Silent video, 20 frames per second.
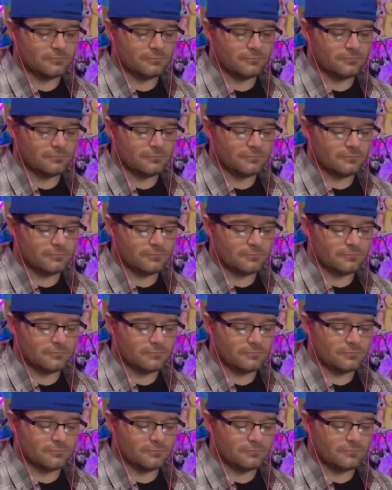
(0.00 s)

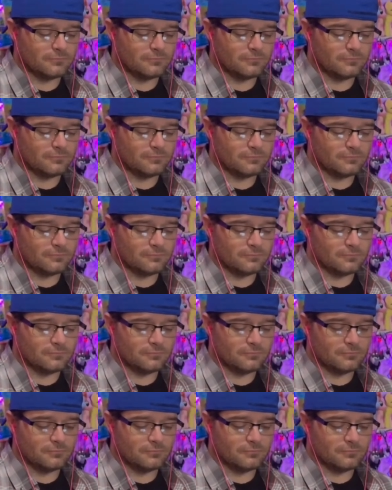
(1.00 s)
Nothing is said.